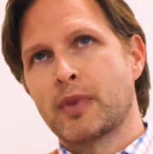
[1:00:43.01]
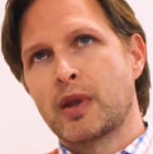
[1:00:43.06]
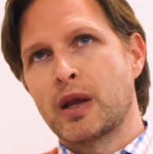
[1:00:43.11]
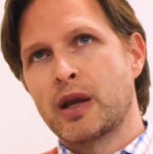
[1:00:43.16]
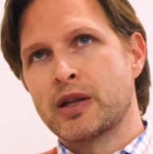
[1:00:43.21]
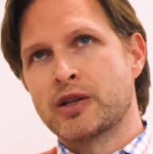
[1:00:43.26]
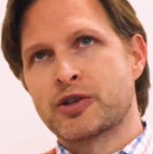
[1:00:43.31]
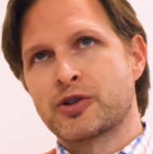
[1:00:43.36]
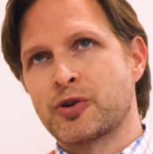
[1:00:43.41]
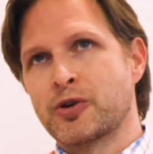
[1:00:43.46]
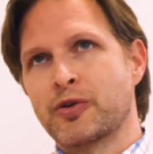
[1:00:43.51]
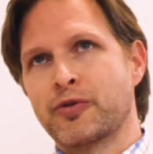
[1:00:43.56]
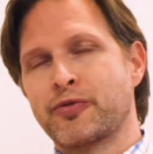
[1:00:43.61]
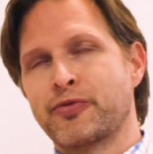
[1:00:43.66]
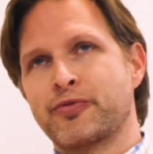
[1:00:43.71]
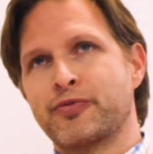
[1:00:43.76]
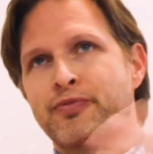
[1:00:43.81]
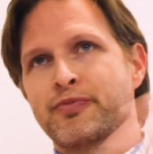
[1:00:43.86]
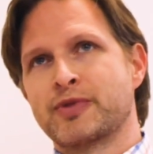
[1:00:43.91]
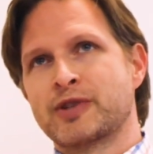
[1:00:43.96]
it's sort of
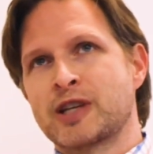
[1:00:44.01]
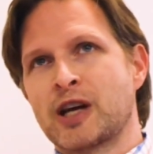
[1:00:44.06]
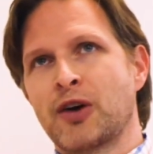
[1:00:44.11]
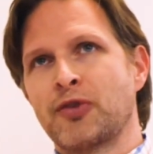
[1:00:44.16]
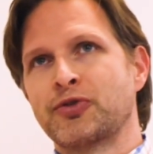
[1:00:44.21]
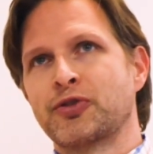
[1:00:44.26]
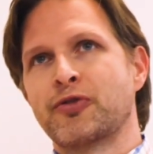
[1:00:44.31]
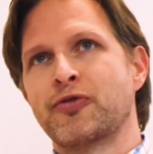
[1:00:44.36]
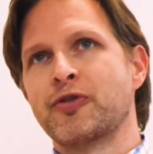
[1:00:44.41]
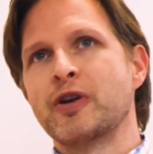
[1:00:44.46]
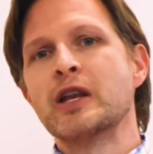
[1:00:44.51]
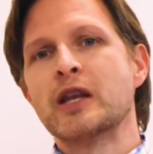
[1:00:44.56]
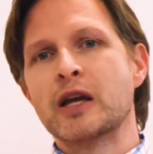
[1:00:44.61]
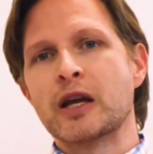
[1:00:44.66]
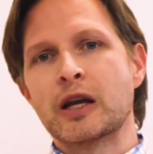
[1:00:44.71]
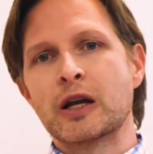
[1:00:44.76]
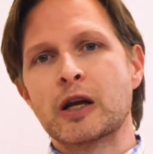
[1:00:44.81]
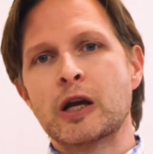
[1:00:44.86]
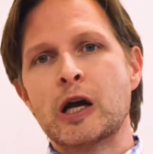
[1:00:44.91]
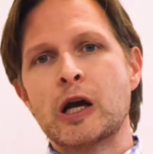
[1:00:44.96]

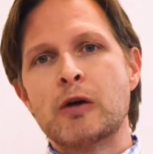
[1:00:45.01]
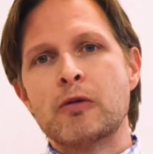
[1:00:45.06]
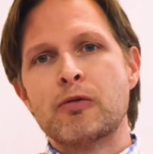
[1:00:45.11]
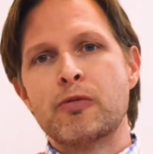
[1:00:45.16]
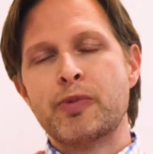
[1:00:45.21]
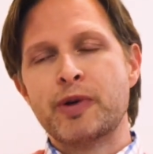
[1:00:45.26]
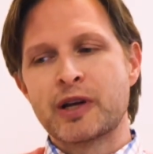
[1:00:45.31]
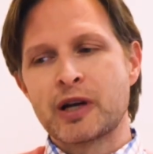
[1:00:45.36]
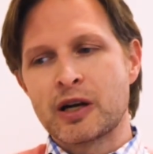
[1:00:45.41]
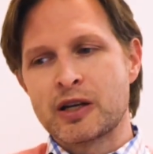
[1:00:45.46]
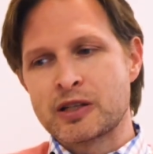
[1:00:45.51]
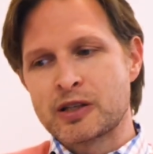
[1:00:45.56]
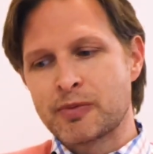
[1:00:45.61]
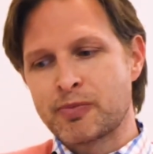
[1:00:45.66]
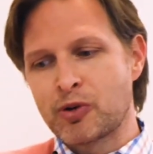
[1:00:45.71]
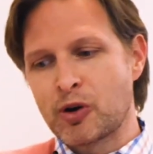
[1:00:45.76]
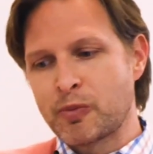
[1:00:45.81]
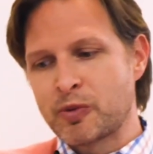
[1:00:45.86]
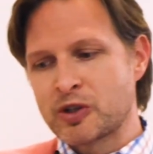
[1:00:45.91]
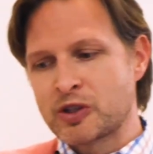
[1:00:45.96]
self-defeating, because the
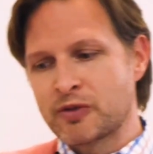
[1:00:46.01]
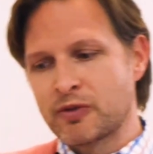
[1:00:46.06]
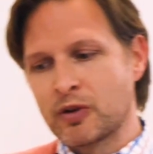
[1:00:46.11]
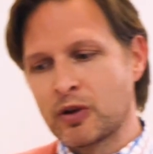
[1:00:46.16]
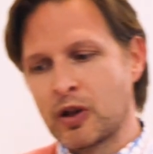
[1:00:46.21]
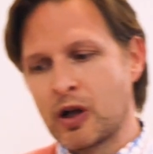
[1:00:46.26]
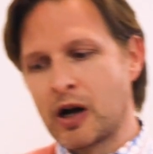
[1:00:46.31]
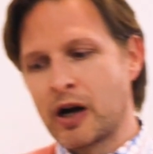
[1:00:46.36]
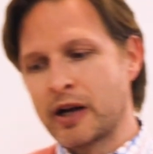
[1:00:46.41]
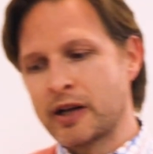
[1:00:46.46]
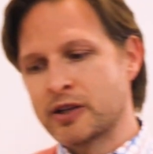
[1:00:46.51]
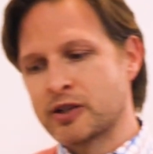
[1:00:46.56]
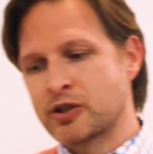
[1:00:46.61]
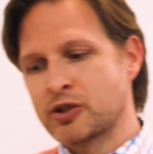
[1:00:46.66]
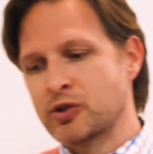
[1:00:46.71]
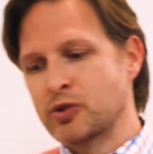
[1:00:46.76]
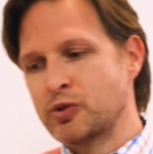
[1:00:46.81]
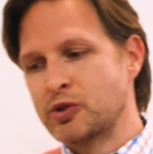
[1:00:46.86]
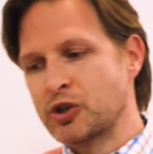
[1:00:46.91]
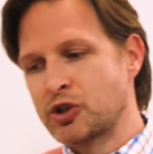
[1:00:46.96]
purpose of the law is
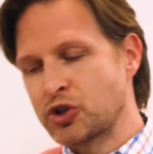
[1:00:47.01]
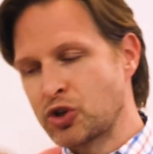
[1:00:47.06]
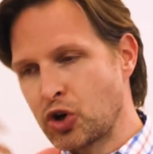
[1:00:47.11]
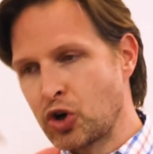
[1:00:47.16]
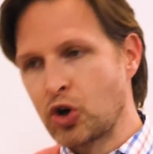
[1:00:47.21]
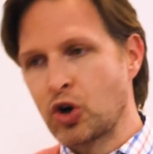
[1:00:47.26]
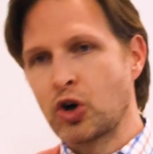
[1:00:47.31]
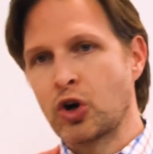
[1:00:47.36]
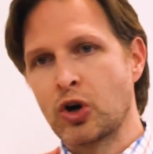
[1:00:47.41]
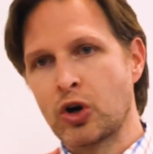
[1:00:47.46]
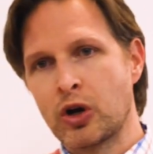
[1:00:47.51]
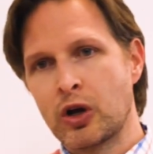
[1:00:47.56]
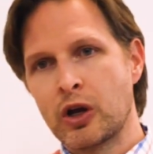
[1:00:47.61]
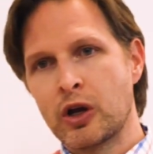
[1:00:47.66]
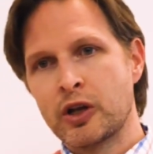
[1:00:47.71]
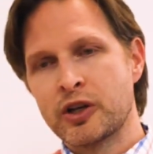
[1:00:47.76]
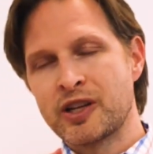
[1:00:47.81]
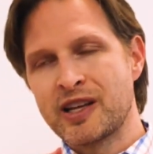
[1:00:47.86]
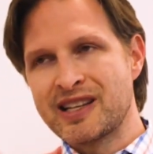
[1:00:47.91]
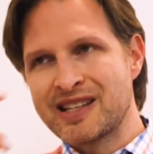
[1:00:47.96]
to deter,
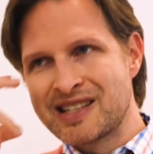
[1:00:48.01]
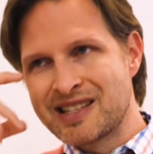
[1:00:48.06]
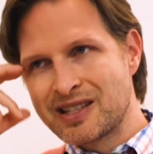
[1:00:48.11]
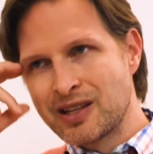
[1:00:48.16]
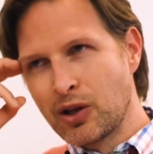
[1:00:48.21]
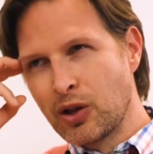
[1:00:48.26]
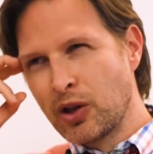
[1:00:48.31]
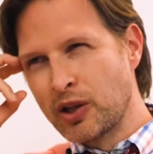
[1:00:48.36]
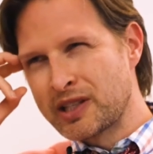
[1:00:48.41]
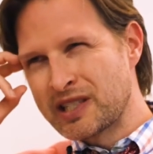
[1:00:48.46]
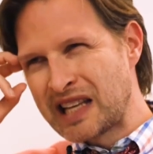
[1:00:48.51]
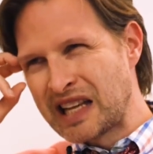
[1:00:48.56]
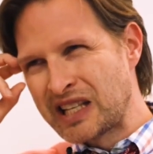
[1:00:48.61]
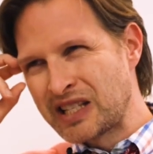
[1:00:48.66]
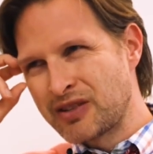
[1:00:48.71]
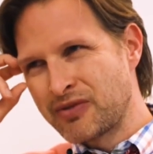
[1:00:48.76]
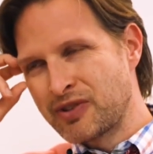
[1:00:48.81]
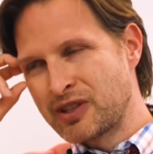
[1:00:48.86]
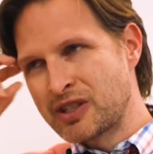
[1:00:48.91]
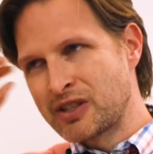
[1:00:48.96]
to instill a sense
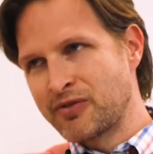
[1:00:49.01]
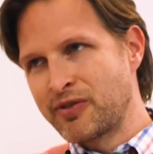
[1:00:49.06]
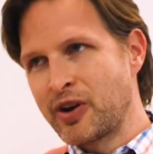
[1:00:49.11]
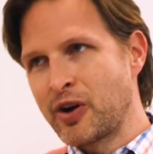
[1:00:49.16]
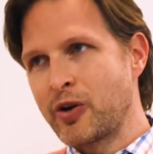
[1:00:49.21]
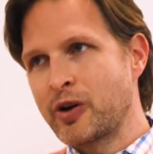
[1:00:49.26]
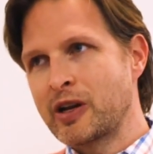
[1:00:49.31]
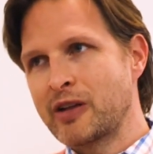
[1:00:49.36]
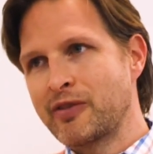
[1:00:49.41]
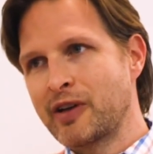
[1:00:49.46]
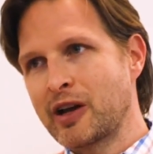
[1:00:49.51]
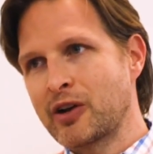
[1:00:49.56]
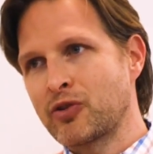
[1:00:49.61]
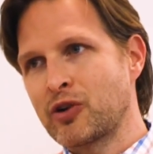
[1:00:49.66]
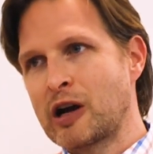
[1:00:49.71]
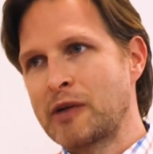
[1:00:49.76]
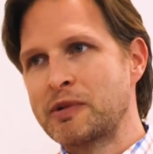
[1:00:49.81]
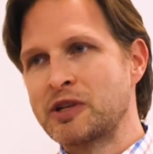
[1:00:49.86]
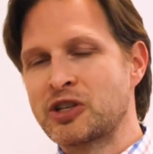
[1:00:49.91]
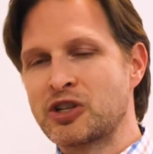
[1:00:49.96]
of the severity of that
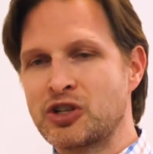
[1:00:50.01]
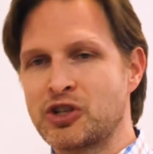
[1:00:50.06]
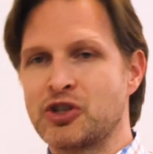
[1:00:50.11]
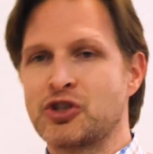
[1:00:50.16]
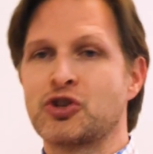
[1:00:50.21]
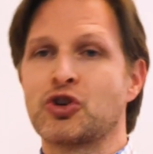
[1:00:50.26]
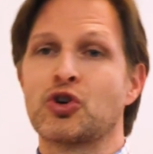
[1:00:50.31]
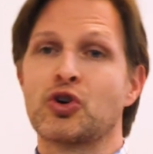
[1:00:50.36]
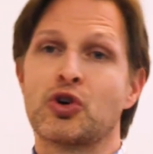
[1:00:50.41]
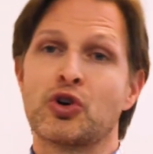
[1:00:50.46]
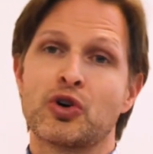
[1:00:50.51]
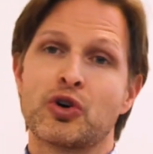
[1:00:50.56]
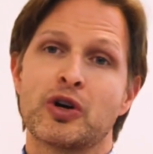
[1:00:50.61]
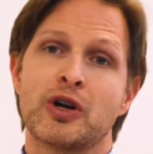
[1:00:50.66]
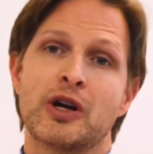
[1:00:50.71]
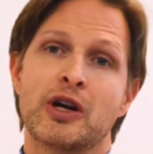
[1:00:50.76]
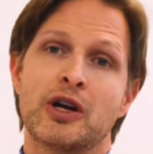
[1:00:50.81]
crime and to deter